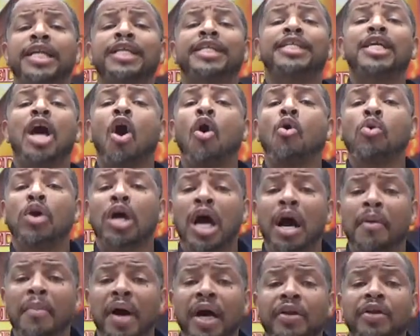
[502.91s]
don't
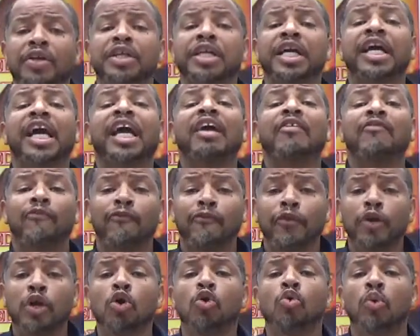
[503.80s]
come under the
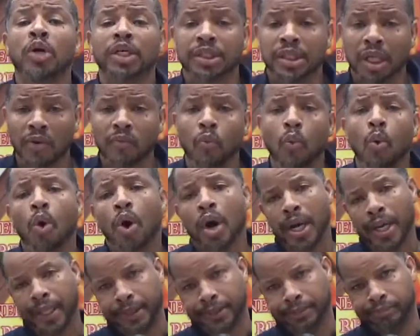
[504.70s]
influence of
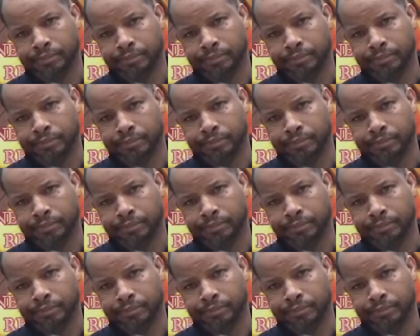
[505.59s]
one.